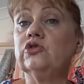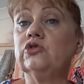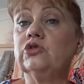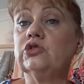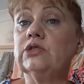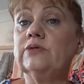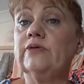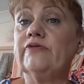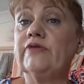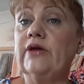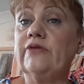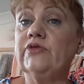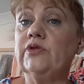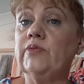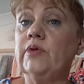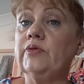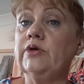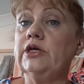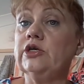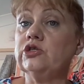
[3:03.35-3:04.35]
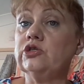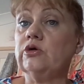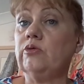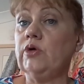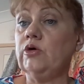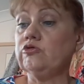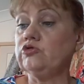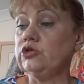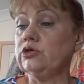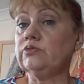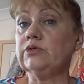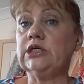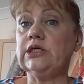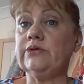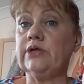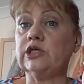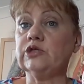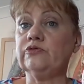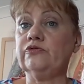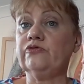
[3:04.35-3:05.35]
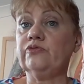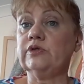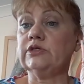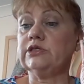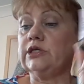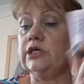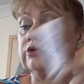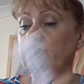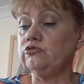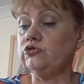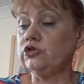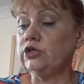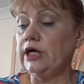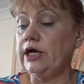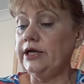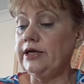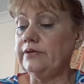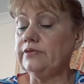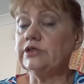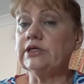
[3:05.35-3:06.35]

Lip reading: used them, I've given them away, so I will keep this with myself and try it,